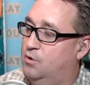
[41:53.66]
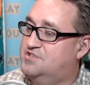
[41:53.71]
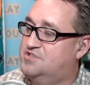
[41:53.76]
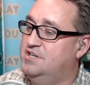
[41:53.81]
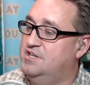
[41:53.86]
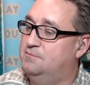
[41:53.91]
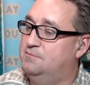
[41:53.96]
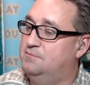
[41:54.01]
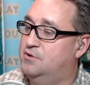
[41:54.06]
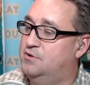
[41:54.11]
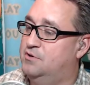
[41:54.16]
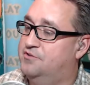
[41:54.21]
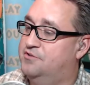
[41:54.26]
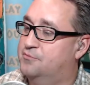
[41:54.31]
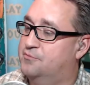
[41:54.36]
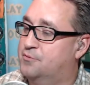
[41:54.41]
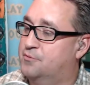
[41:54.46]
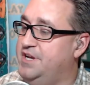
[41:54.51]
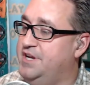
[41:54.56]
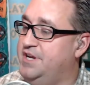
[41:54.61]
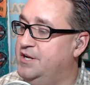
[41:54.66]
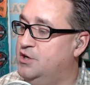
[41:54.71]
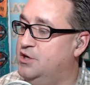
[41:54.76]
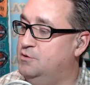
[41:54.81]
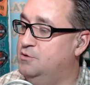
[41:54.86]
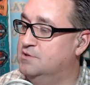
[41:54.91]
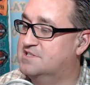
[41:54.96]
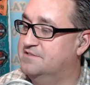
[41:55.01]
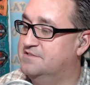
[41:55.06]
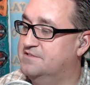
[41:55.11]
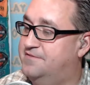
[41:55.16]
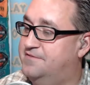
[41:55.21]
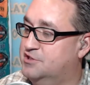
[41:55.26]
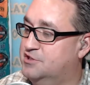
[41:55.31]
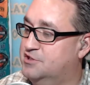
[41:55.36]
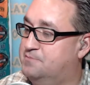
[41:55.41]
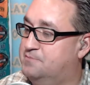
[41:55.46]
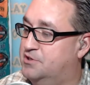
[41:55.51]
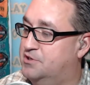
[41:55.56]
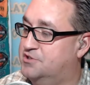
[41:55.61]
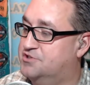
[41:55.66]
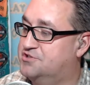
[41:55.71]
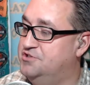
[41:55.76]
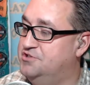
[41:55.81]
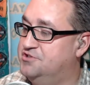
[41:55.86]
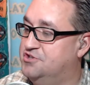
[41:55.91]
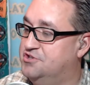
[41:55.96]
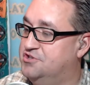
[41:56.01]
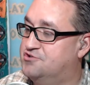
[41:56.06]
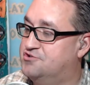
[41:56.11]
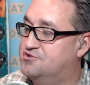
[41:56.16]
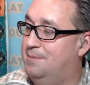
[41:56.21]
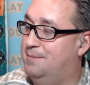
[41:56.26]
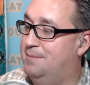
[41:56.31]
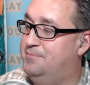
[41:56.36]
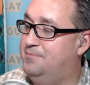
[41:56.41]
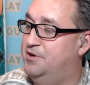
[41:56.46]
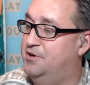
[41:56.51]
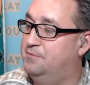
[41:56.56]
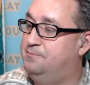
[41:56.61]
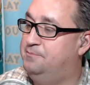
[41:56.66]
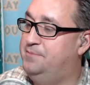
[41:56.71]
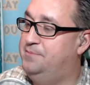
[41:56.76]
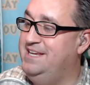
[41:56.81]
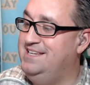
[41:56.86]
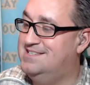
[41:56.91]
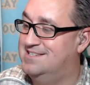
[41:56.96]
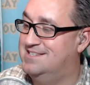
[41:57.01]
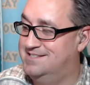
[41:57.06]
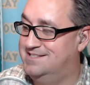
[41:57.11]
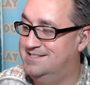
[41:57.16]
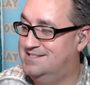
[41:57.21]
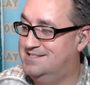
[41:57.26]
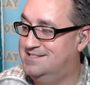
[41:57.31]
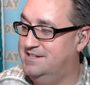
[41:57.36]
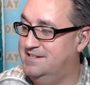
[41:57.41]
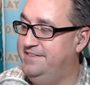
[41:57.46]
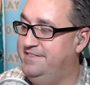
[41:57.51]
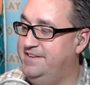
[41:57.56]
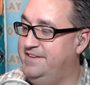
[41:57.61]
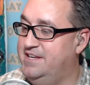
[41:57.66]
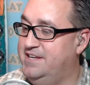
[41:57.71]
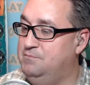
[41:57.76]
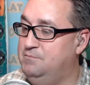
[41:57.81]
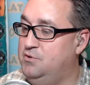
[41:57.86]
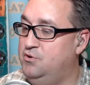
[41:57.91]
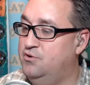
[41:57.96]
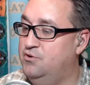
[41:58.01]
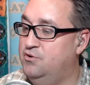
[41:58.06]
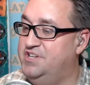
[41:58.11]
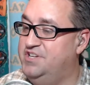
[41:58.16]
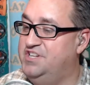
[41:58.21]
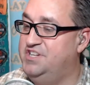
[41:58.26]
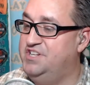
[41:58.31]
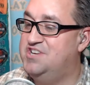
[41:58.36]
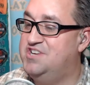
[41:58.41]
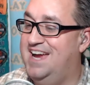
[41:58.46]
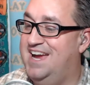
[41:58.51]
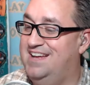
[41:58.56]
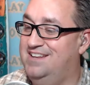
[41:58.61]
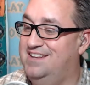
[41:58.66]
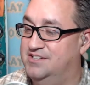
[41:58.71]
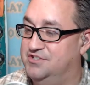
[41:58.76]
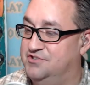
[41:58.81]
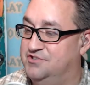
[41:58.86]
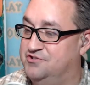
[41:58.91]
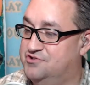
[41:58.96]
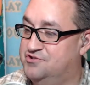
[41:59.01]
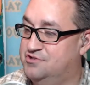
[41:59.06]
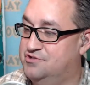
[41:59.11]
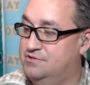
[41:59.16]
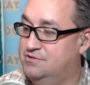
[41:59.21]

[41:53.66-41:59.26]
number 3, who was the first person to drop their pieces in the immunity challenge?